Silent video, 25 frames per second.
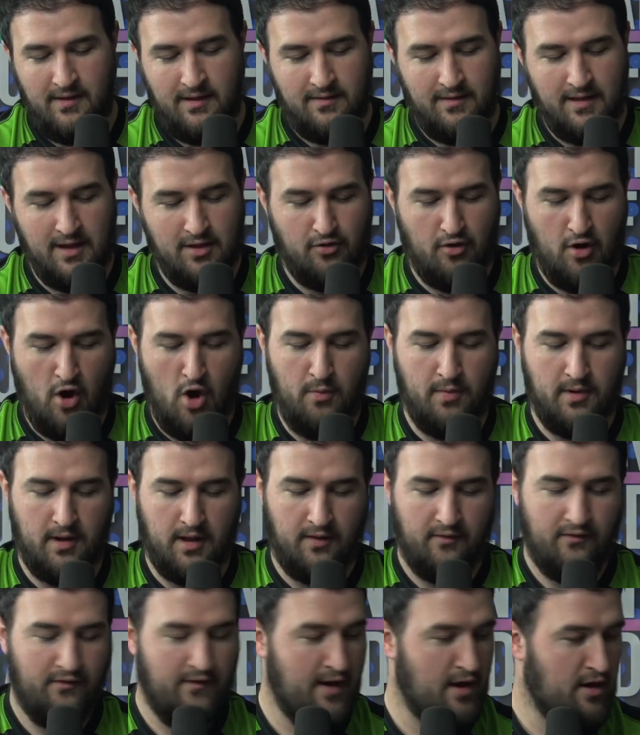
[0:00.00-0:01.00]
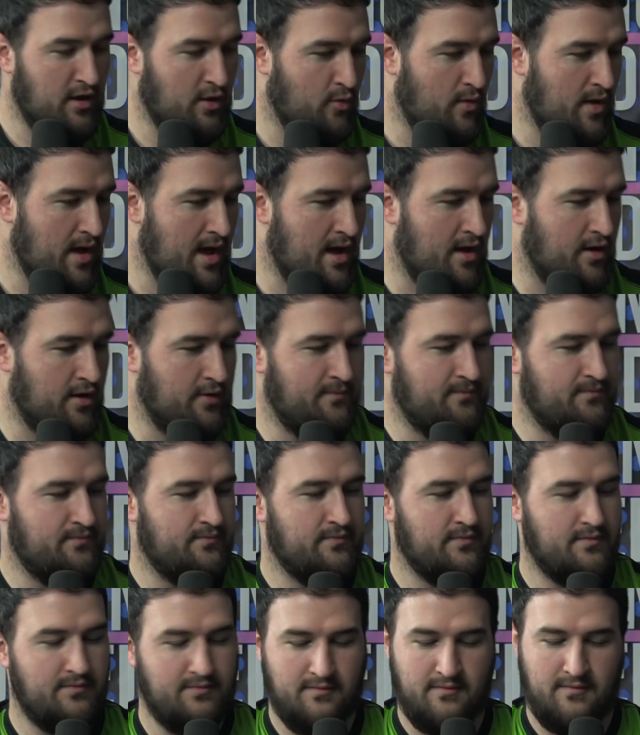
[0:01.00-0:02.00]
These are opening fairly well.
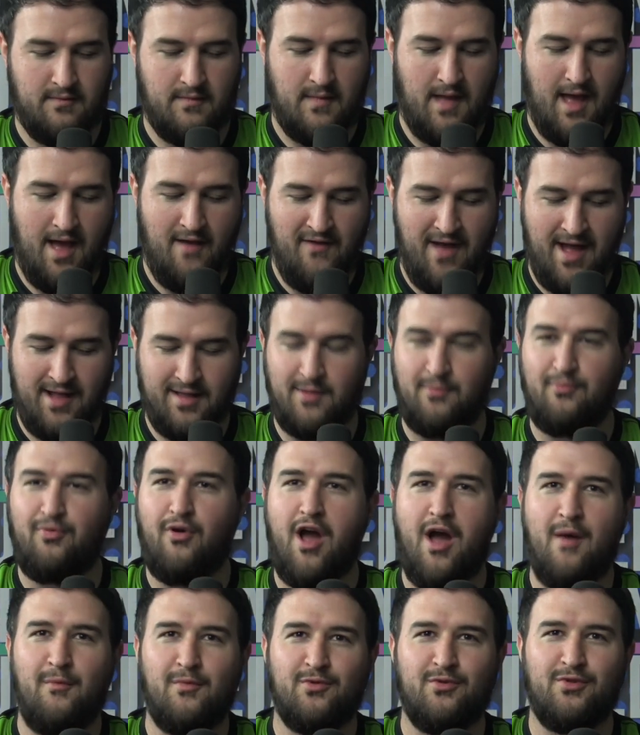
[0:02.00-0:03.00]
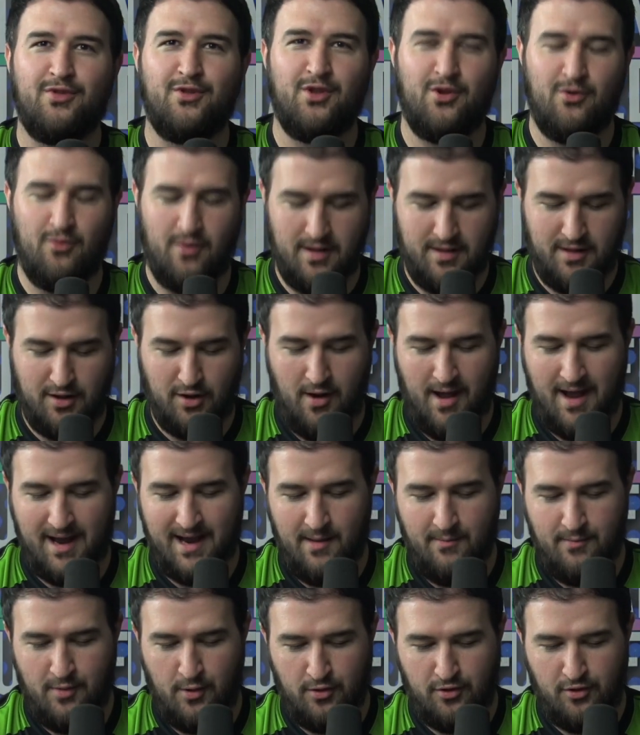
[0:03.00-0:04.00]
I've had some problems with the new ones. I
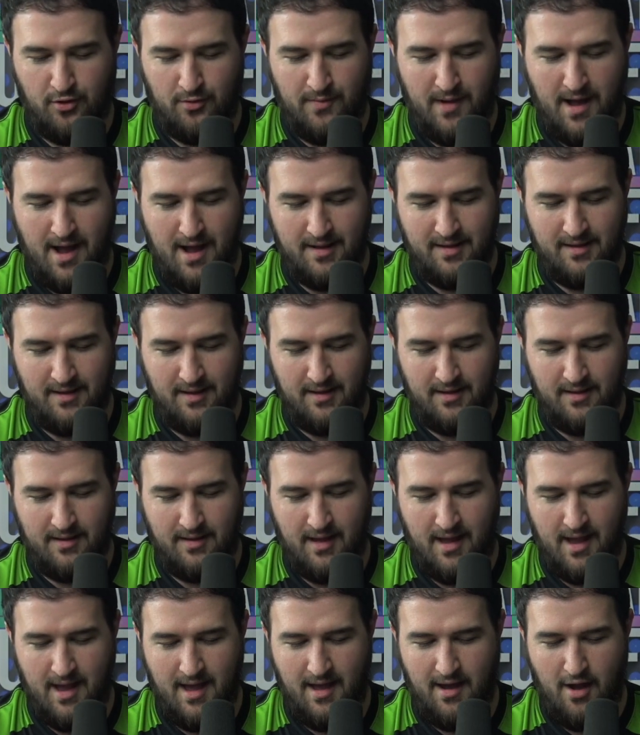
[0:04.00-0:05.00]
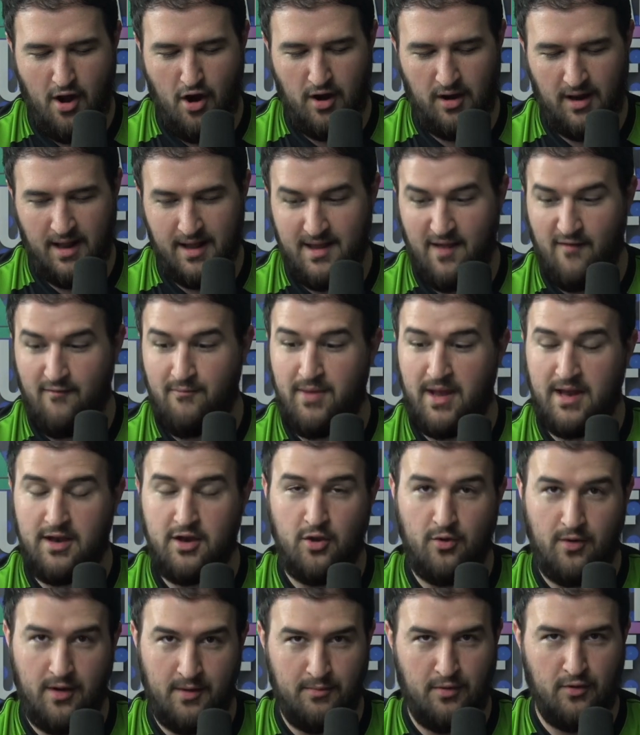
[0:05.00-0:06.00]
get booster boxes, or at least I've been
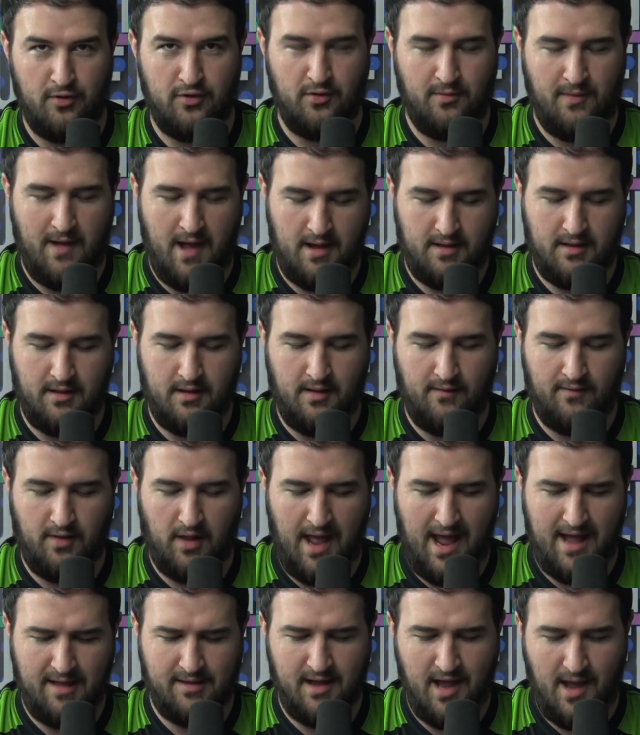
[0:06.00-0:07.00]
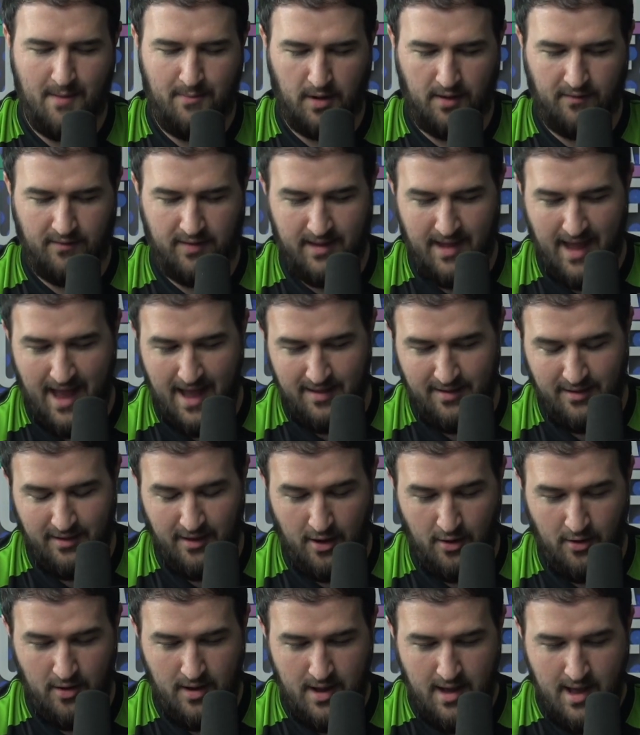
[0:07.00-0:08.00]
doing booster boxes of the last couple of sets.
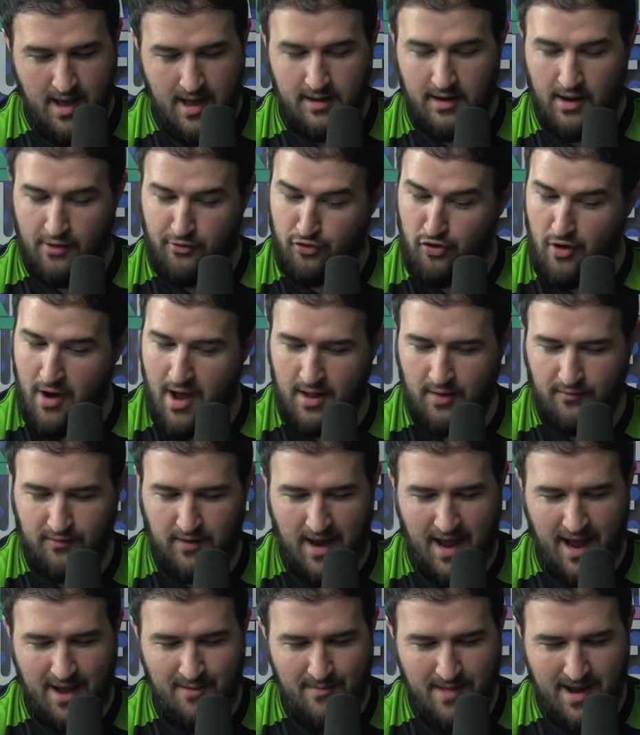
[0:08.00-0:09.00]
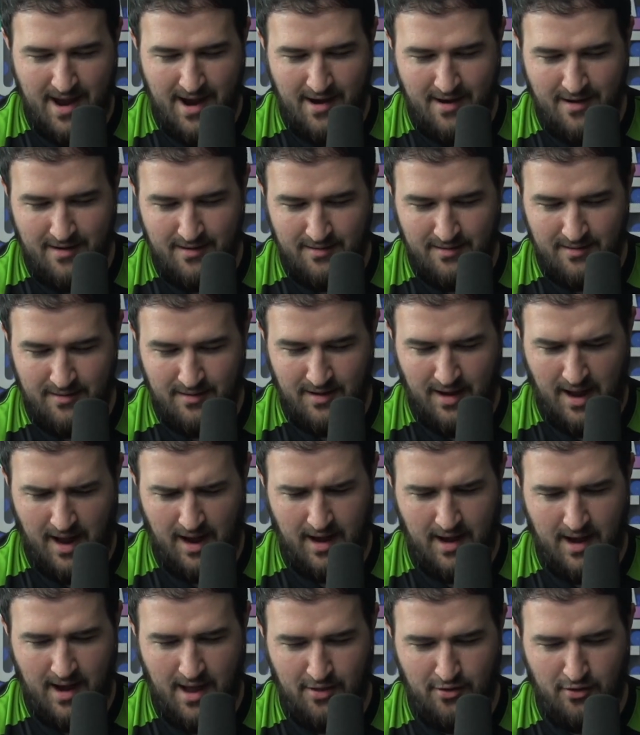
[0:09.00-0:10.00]
So another Trial of Nightmare,
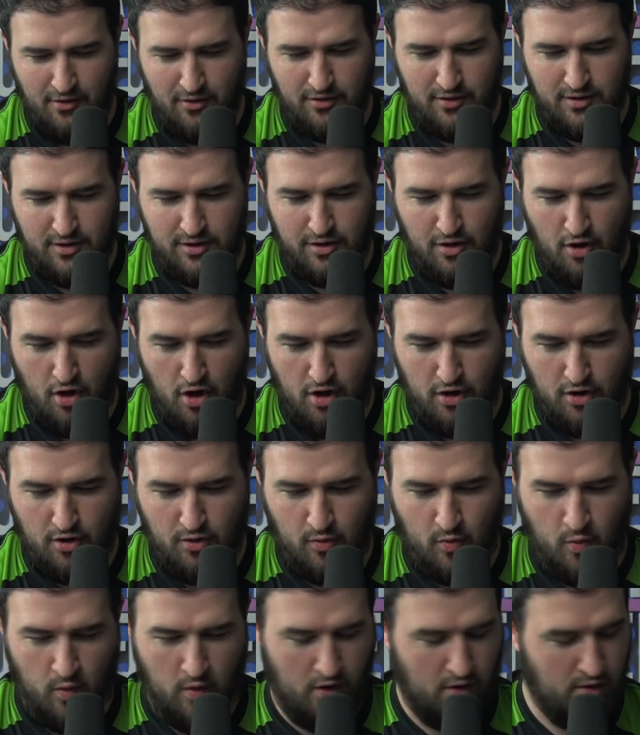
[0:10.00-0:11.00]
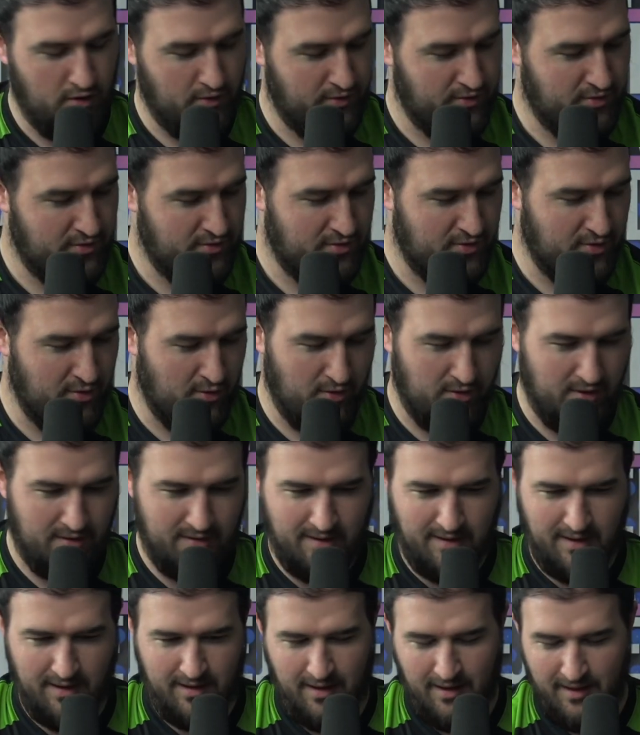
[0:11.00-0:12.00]
another Dark World
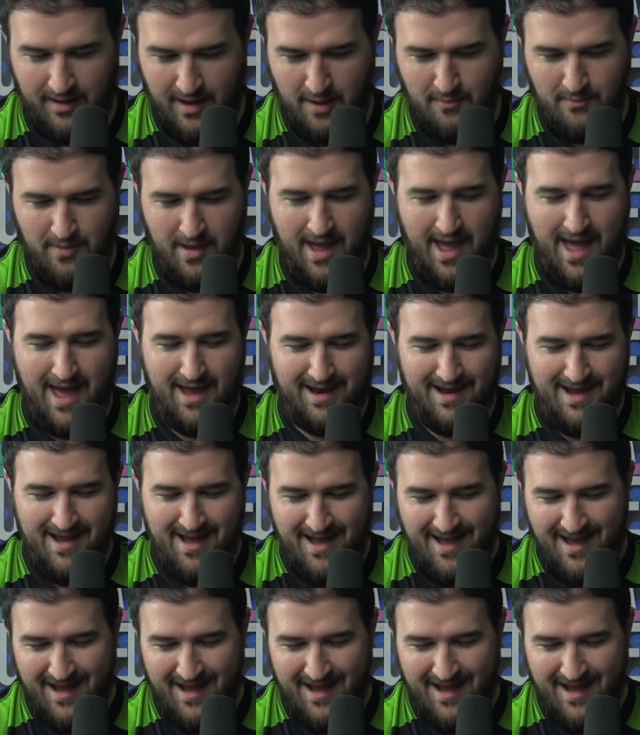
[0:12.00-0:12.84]
Thorns. Is this the same pack?